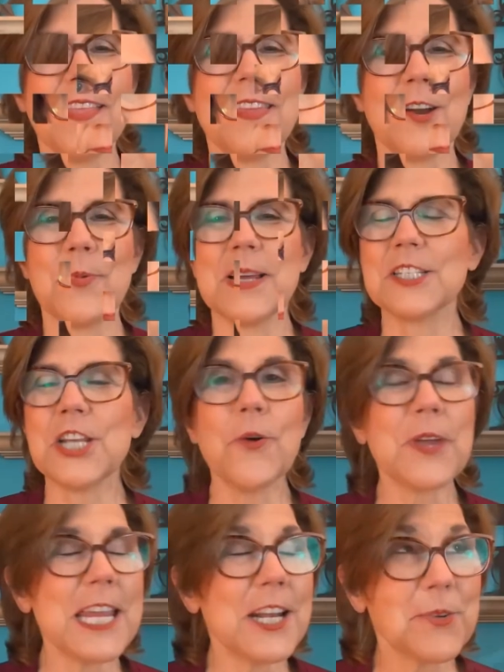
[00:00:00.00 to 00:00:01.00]
There was no
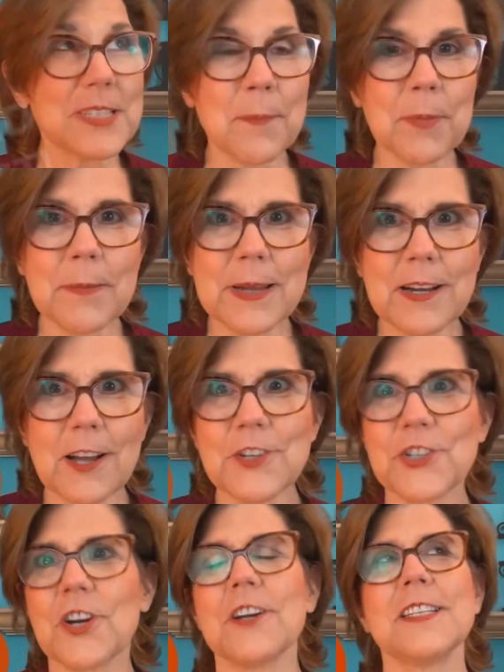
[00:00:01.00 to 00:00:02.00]
keto supplement on
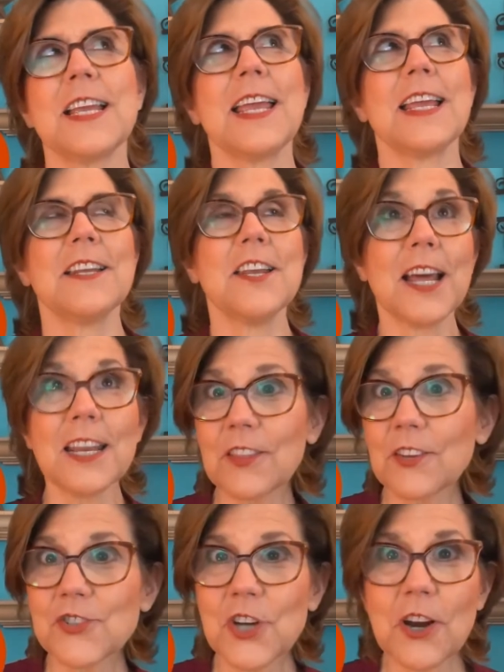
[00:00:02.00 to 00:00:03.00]
Shark Tank. None of
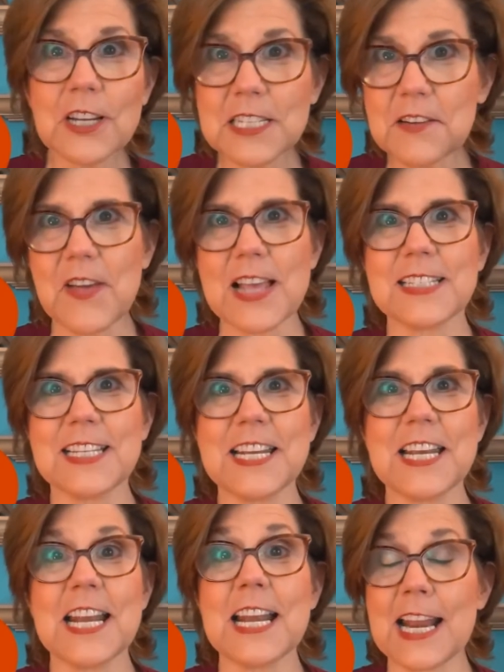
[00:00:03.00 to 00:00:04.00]
the sharks invested
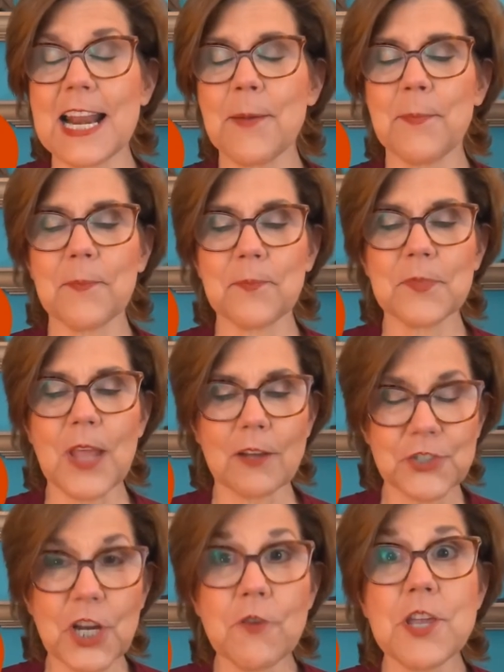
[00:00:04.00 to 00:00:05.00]
in it, and I'm I'll
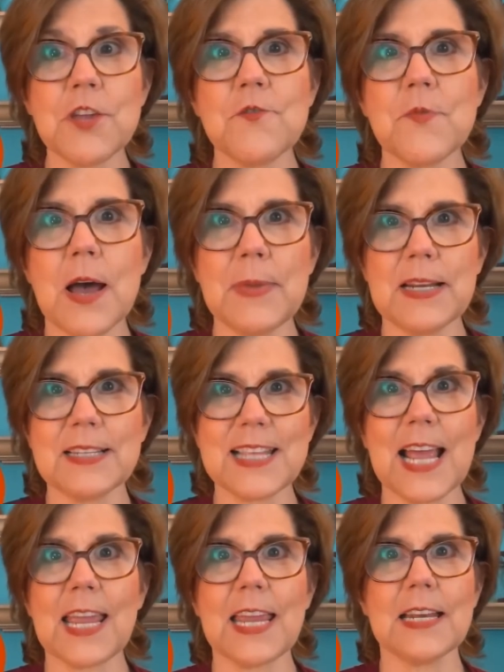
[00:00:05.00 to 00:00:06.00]
show you um, in a
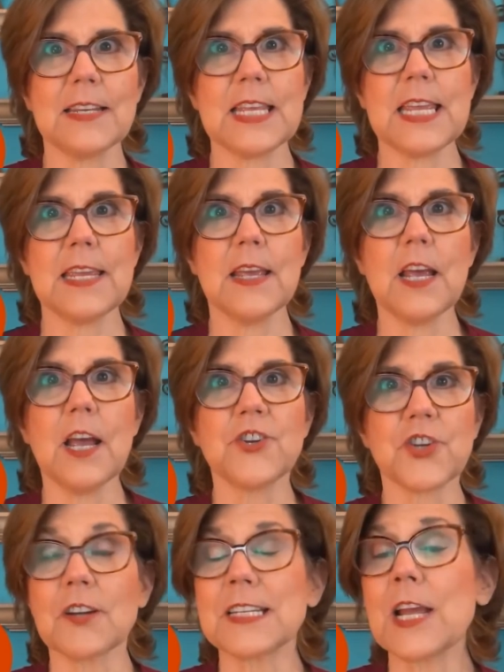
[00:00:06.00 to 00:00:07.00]
second the
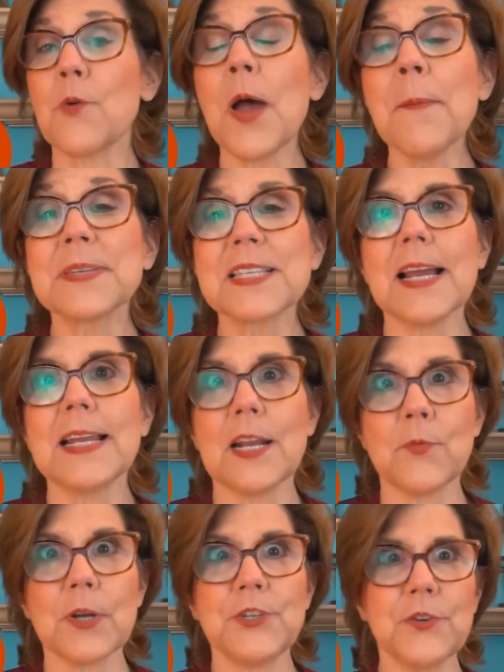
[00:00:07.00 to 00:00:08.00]
Shark Tank website
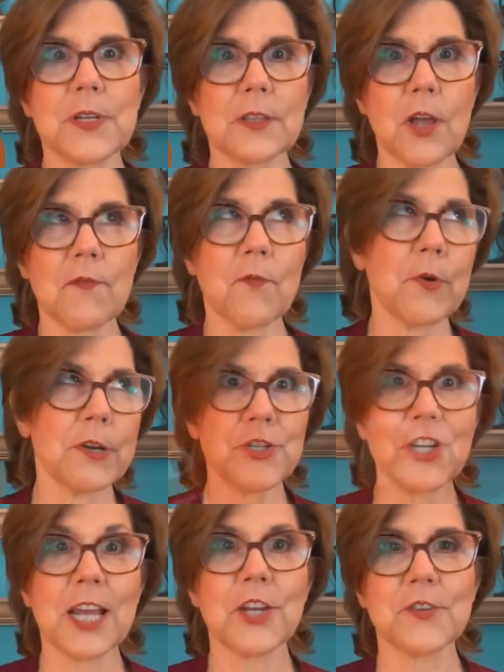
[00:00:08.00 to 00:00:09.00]
and what you can look for and
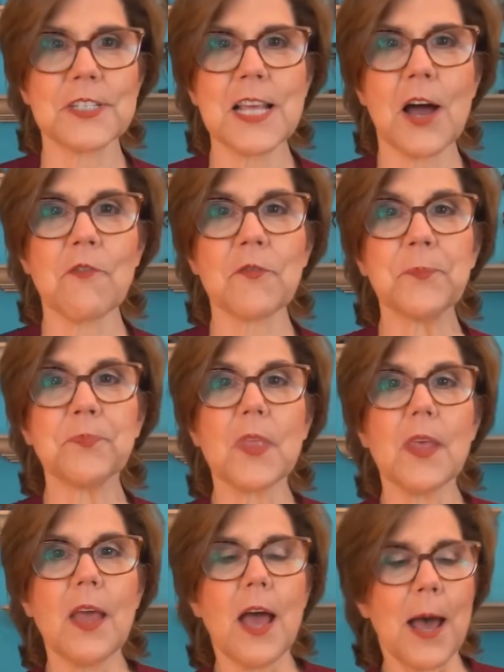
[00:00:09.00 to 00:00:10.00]
check yourself.
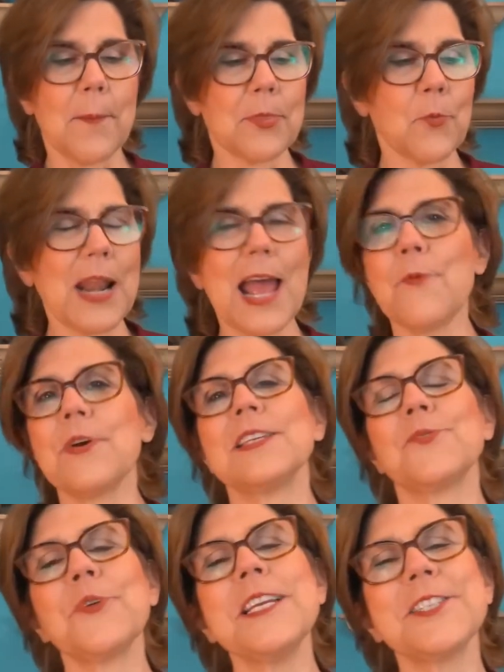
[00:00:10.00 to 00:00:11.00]
Um, when I
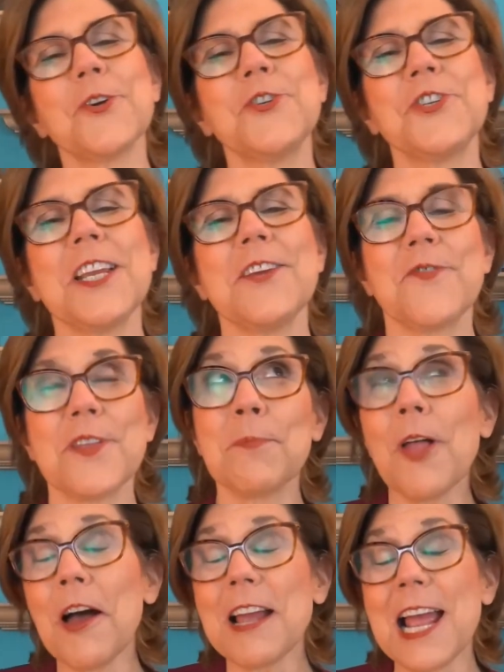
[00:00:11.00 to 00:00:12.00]
was researching for the
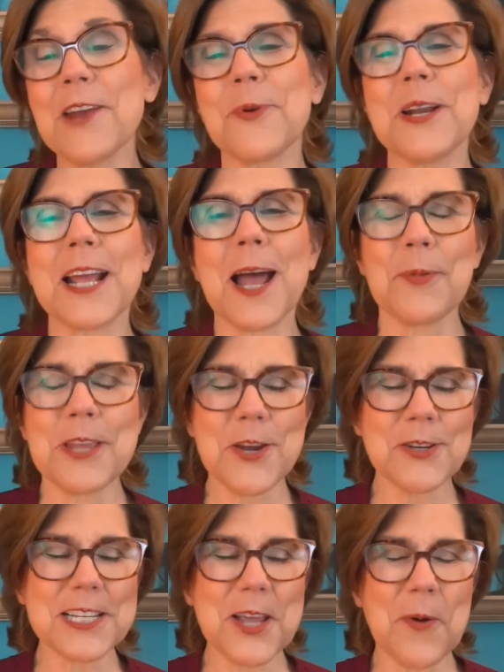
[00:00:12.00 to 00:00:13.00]
blog I had written a couple of
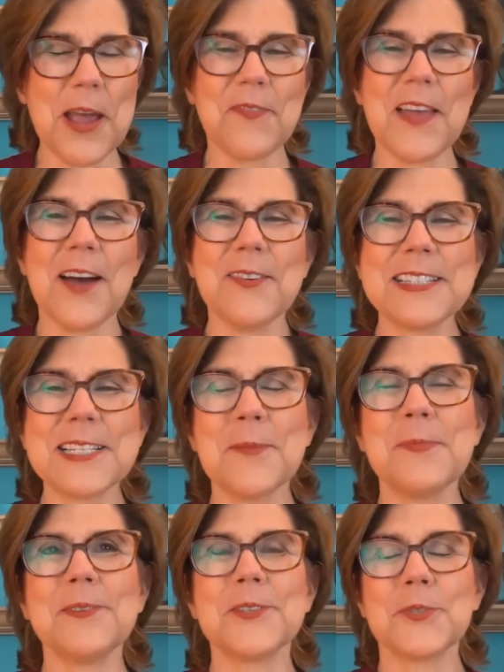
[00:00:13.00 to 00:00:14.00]
years ago, I found
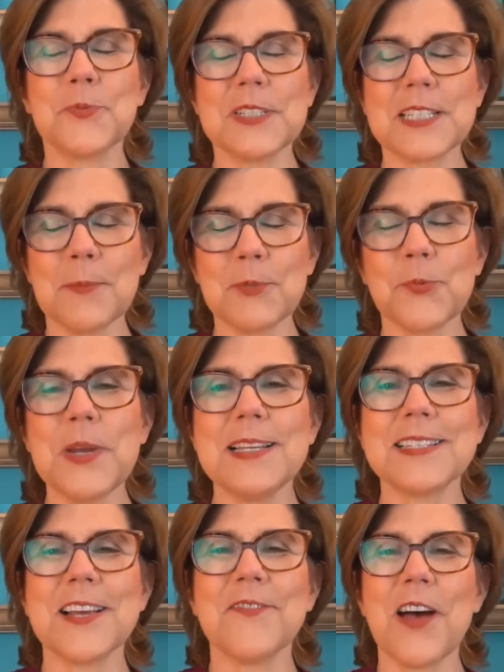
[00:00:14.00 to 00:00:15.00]
some some
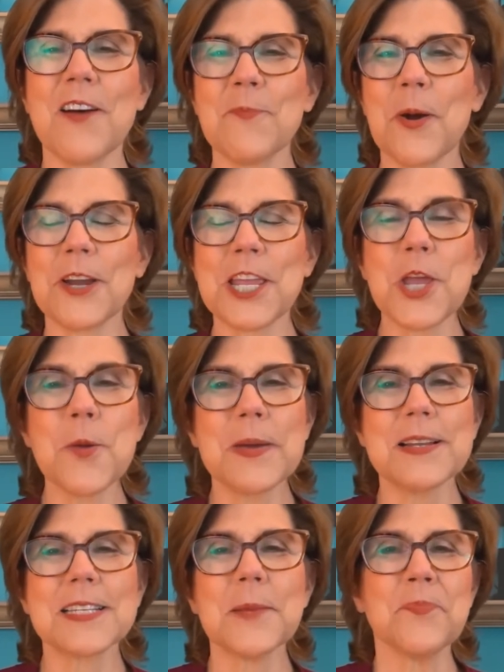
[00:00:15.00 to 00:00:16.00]
tweets of, of Mark
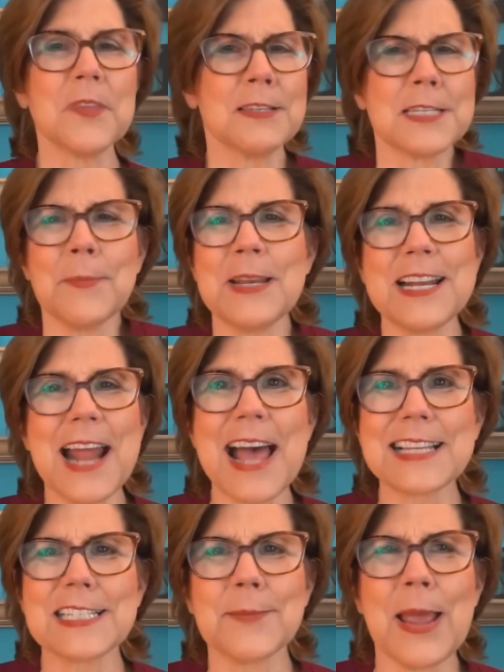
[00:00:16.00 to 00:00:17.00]
Cuban's. Somebody had
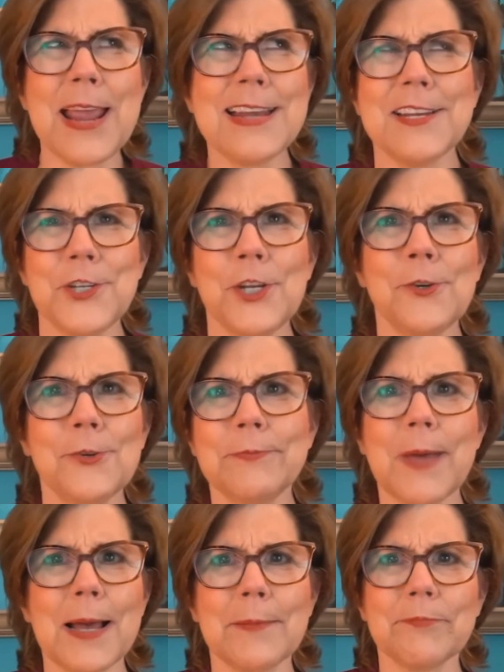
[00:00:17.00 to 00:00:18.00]
asked him, "Hey, did
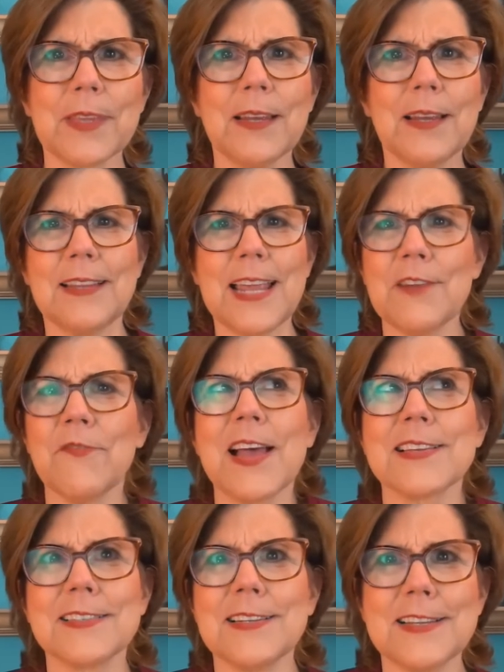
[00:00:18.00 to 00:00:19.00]
you?" Uh,
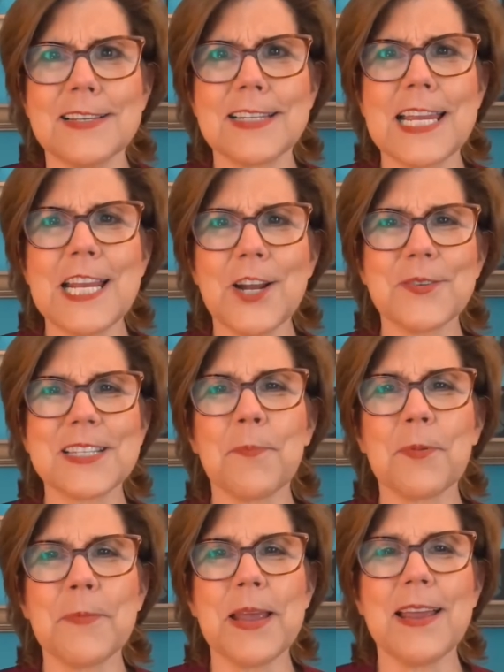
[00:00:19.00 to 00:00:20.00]
invest in this keto
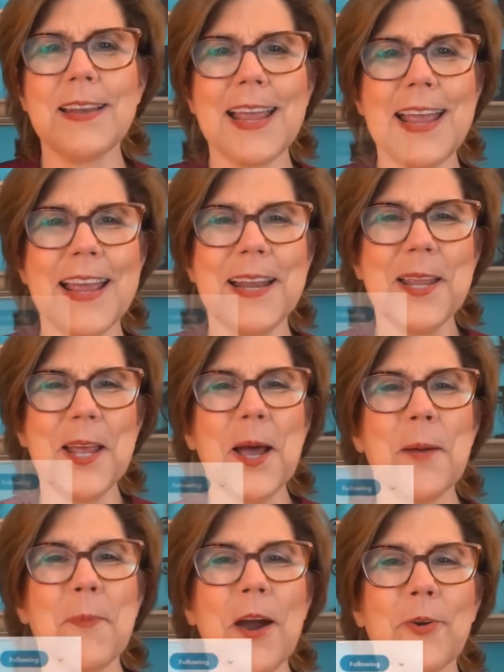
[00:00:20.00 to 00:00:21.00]
supplement? And
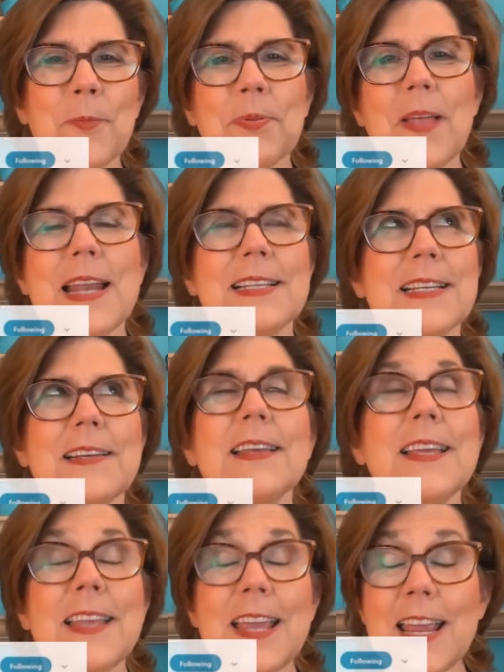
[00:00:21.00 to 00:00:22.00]
Mark replies that
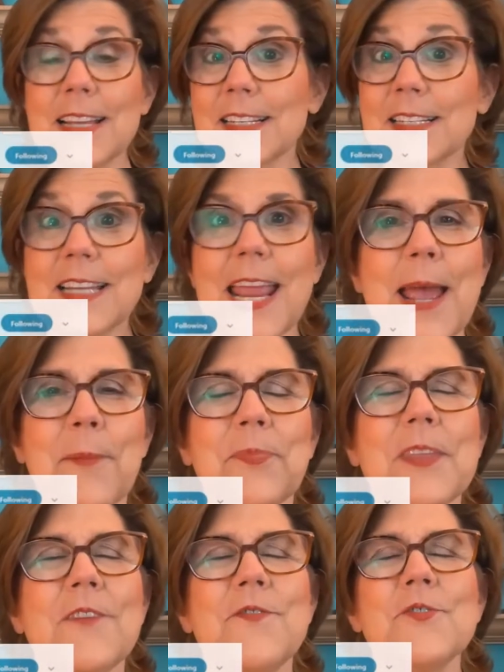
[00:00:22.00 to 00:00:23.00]
it's a scam.
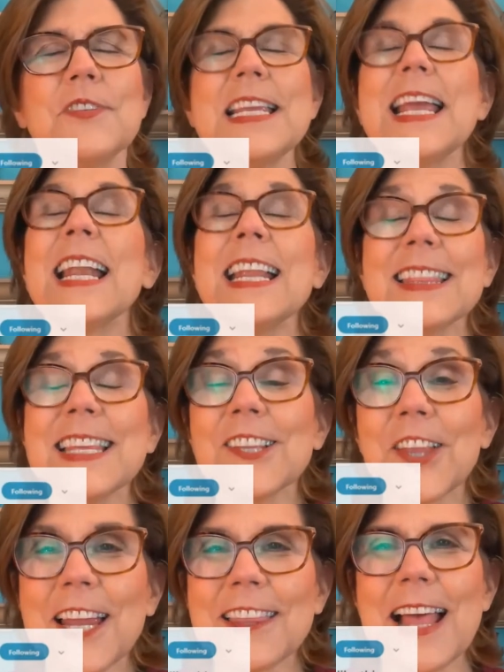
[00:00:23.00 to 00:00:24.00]
If you see anything
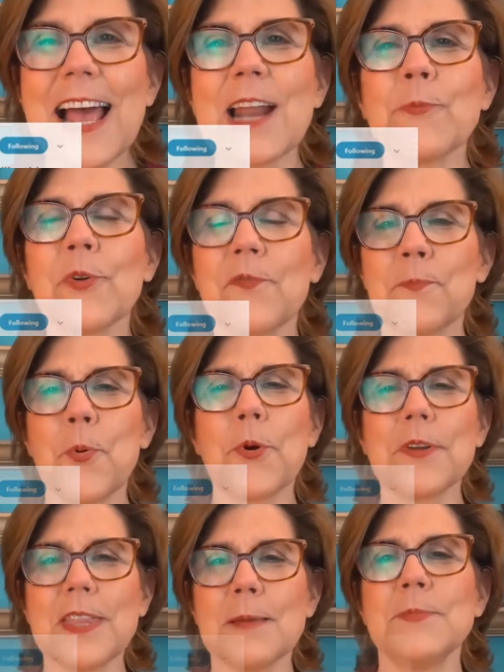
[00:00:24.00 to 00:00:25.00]
like that,
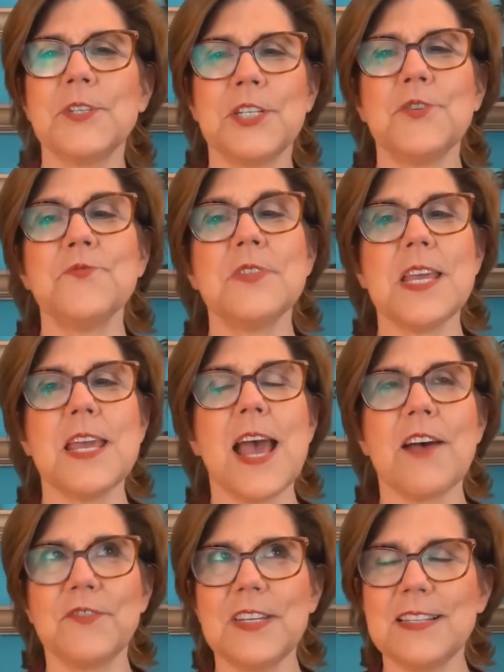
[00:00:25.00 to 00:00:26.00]
report them to the
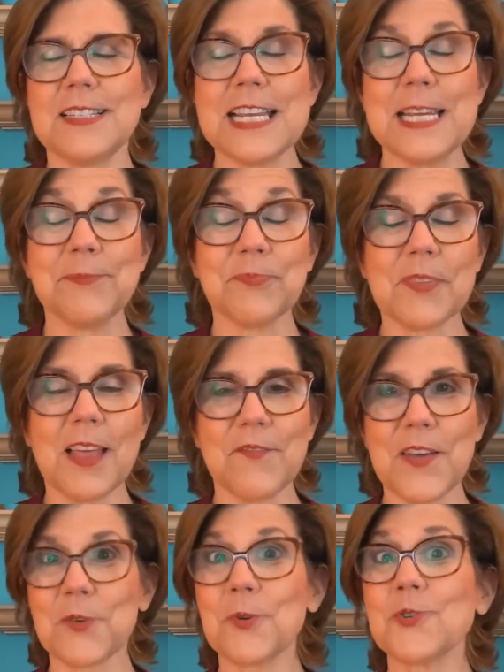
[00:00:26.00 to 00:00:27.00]
FTC, the
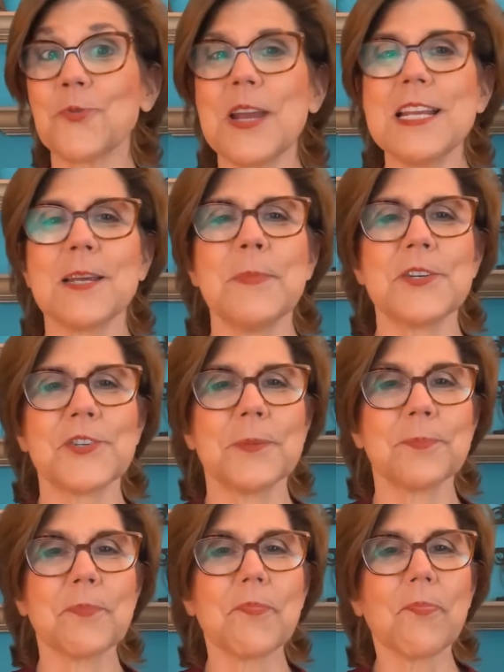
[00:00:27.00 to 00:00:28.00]
Federal Trade Commission.